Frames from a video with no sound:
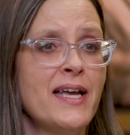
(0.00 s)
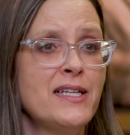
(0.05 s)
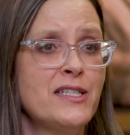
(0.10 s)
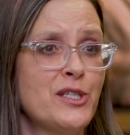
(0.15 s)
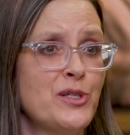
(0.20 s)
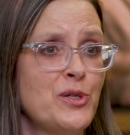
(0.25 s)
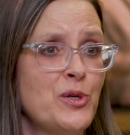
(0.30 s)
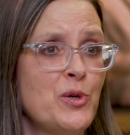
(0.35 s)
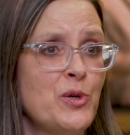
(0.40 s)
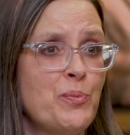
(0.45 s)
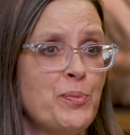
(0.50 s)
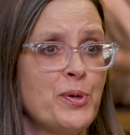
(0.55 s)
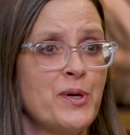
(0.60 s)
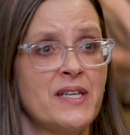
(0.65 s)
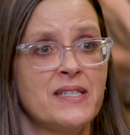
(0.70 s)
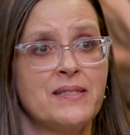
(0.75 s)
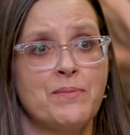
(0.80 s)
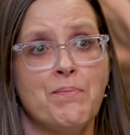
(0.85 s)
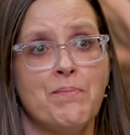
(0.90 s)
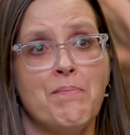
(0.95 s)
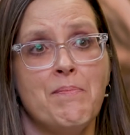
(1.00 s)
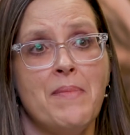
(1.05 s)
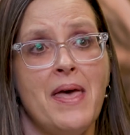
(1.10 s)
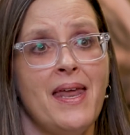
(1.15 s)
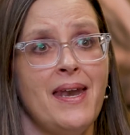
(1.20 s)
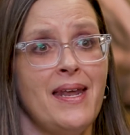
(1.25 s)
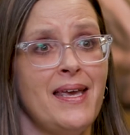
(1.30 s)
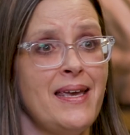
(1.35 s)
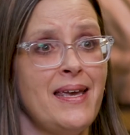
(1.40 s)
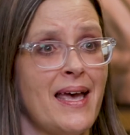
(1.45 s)
to put as
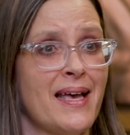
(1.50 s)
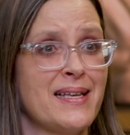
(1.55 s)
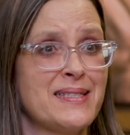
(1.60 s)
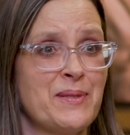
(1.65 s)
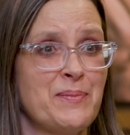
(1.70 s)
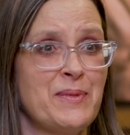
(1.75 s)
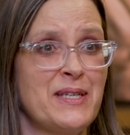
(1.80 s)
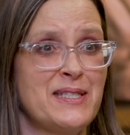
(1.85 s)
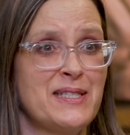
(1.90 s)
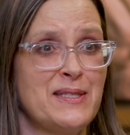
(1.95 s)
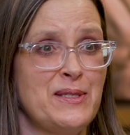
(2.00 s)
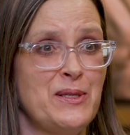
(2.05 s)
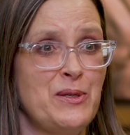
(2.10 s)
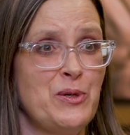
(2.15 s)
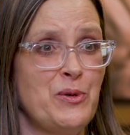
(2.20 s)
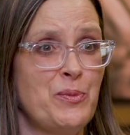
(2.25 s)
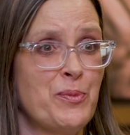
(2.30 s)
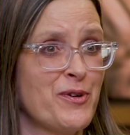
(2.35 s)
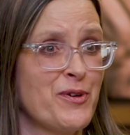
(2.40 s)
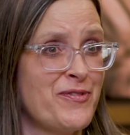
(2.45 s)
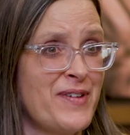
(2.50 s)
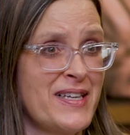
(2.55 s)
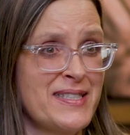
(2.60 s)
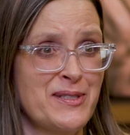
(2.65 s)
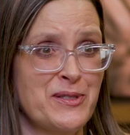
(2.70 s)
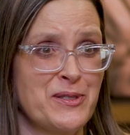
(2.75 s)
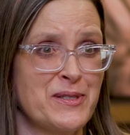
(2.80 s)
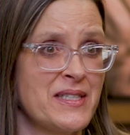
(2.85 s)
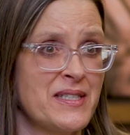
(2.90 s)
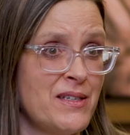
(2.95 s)
many SMSU
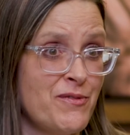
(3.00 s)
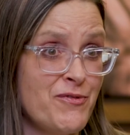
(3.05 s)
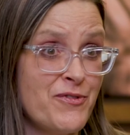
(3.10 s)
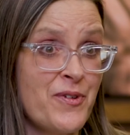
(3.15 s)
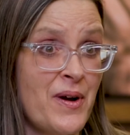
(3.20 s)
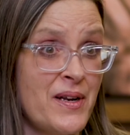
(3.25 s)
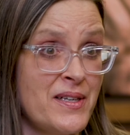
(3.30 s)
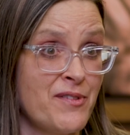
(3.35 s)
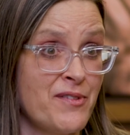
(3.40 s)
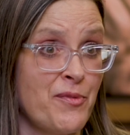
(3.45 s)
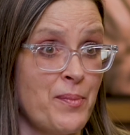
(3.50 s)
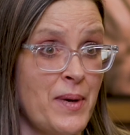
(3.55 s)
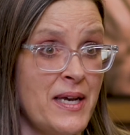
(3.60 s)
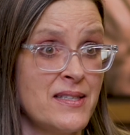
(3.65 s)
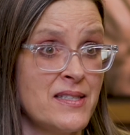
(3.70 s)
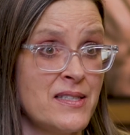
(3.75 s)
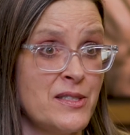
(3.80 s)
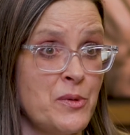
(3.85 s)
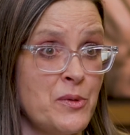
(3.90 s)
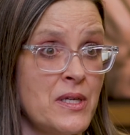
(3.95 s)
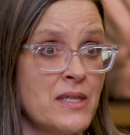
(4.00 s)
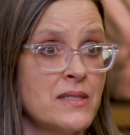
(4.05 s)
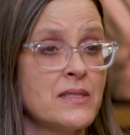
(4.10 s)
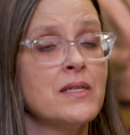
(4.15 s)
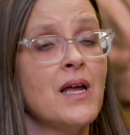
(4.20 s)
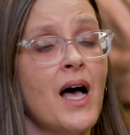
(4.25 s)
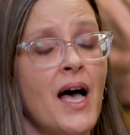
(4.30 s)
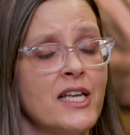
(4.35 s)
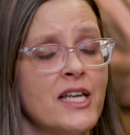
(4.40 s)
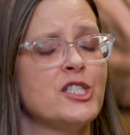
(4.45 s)
professors in front of my students,
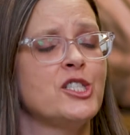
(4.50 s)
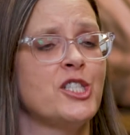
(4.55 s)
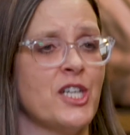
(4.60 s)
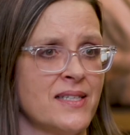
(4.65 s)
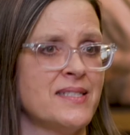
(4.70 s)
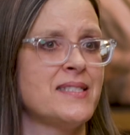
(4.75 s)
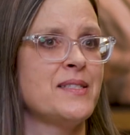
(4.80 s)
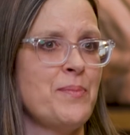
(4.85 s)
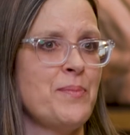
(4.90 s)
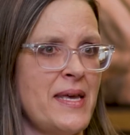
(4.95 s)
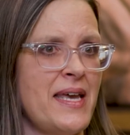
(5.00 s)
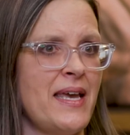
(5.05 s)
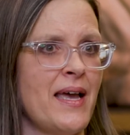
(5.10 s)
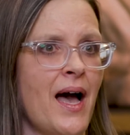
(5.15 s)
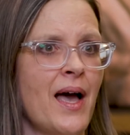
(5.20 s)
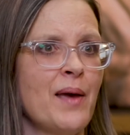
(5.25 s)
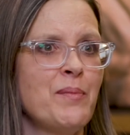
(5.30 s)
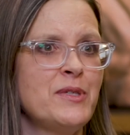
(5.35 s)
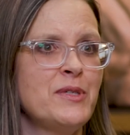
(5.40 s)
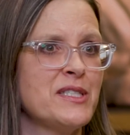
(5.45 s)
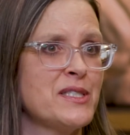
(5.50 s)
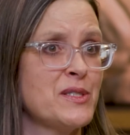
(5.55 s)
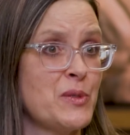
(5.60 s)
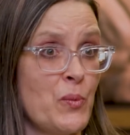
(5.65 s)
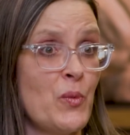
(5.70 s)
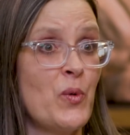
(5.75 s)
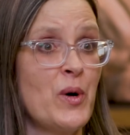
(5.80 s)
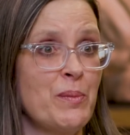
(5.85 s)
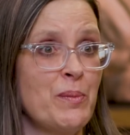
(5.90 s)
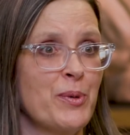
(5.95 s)
not just me. I'm just
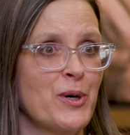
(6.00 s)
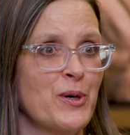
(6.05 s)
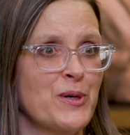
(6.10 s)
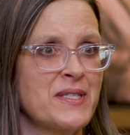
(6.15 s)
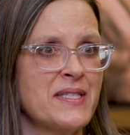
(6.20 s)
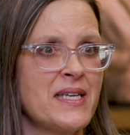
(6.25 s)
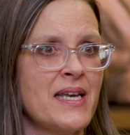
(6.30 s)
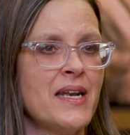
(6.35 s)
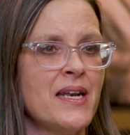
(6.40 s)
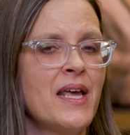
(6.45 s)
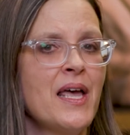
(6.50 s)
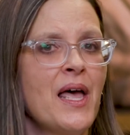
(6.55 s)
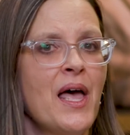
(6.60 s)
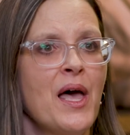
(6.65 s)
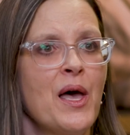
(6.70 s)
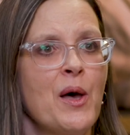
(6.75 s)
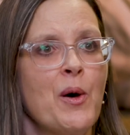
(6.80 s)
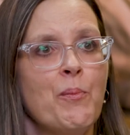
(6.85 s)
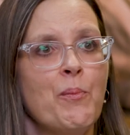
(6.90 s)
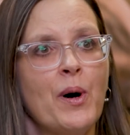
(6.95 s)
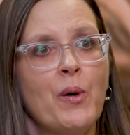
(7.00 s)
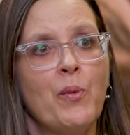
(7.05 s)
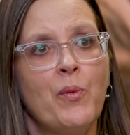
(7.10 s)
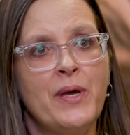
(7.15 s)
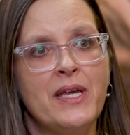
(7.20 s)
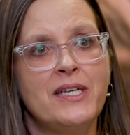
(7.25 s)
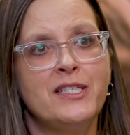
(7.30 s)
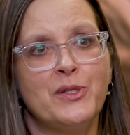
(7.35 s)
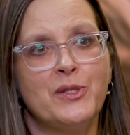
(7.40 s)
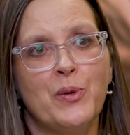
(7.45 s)
one person. But
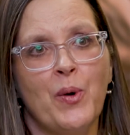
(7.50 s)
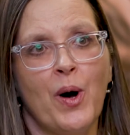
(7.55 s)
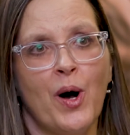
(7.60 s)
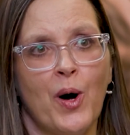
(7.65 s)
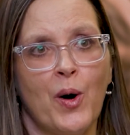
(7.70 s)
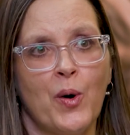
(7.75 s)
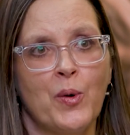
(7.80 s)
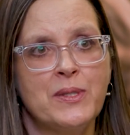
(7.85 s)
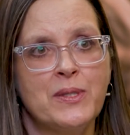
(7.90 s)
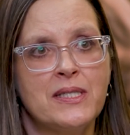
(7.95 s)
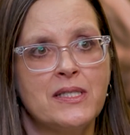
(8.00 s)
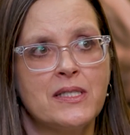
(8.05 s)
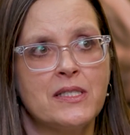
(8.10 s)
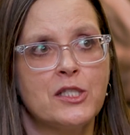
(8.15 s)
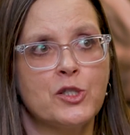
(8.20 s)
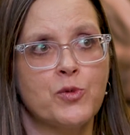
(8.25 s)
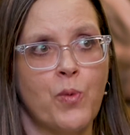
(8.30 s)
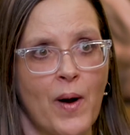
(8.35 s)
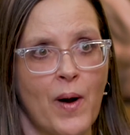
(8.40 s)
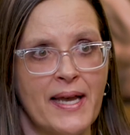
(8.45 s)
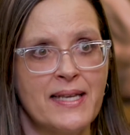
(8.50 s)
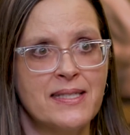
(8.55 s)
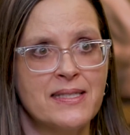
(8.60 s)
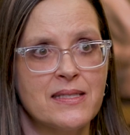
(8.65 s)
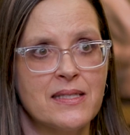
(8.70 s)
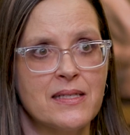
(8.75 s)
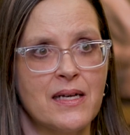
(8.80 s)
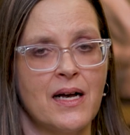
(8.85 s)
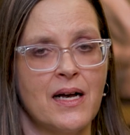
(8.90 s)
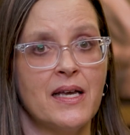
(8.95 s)
we do host
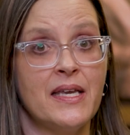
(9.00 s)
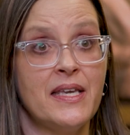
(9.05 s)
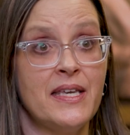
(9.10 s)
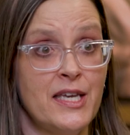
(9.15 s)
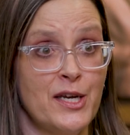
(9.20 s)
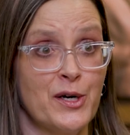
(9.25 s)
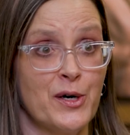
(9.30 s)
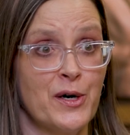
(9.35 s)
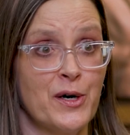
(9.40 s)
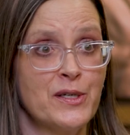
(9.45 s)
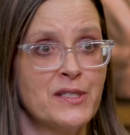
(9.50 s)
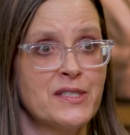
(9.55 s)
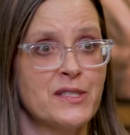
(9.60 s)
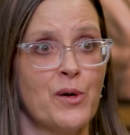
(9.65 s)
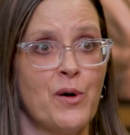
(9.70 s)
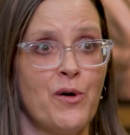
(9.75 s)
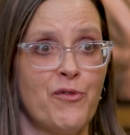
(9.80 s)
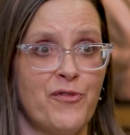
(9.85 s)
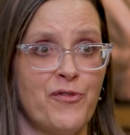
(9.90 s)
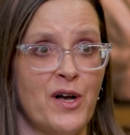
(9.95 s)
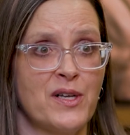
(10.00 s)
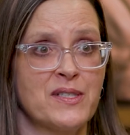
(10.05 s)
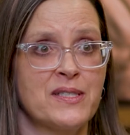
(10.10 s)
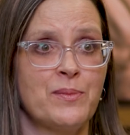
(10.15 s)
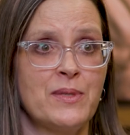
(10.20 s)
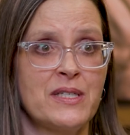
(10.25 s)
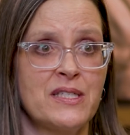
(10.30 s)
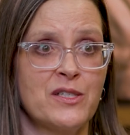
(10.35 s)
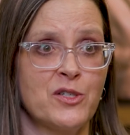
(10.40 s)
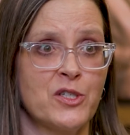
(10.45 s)
twice a year, so fall
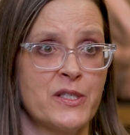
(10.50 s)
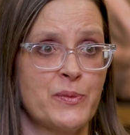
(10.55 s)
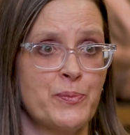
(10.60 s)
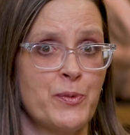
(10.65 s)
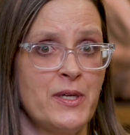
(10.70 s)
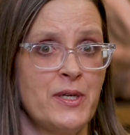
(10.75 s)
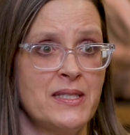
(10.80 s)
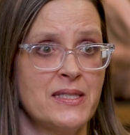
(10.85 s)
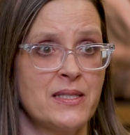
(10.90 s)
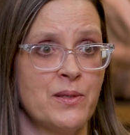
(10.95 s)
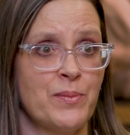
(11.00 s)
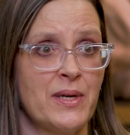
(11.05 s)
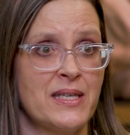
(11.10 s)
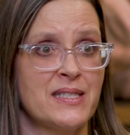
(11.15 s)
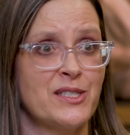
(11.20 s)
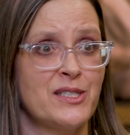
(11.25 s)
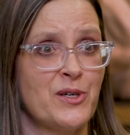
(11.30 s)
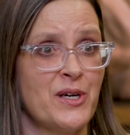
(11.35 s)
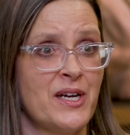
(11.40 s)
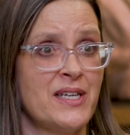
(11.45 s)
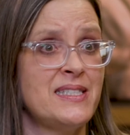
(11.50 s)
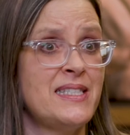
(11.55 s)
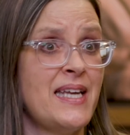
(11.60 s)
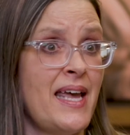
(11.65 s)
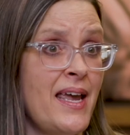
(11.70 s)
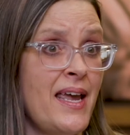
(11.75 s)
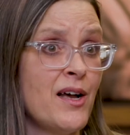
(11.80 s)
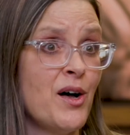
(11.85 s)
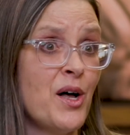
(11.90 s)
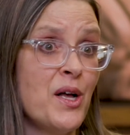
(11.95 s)
semester, spring semester, a
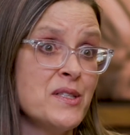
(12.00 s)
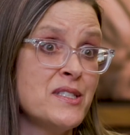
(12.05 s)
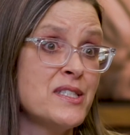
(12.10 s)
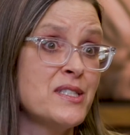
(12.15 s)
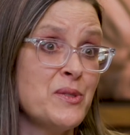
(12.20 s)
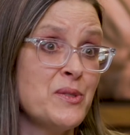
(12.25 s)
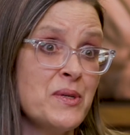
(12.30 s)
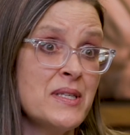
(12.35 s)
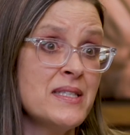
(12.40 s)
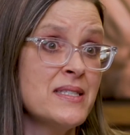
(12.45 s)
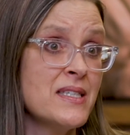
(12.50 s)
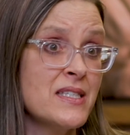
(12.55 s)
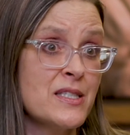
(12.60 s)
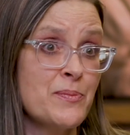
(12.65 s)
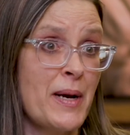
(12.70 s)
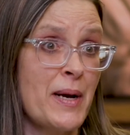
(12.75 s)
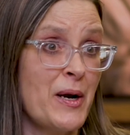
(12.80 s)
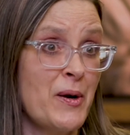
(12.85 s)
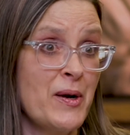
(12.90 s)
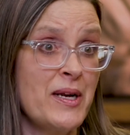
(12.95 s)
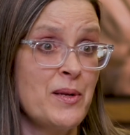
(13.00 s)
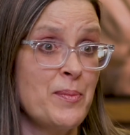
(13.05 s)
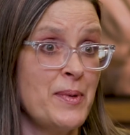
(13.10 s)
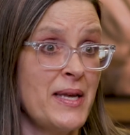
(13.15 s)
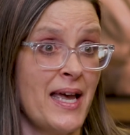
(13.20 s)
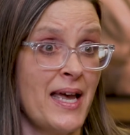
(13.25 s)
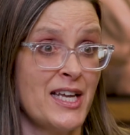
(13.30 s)
day called Students Aspiring to be